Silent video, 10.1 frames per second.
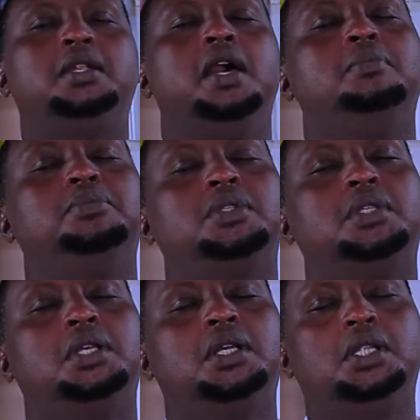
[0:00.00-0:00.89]

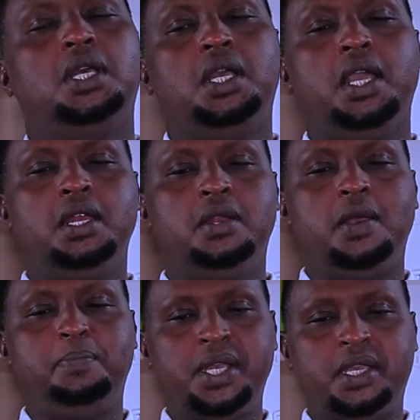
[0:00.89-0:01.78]
times
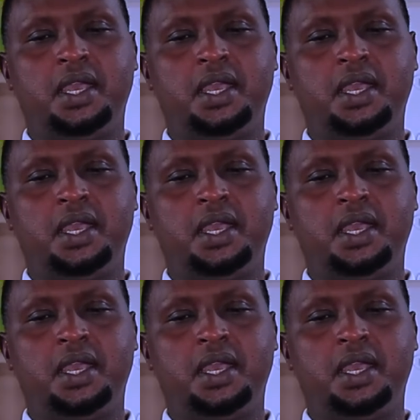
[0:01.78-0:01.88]
the big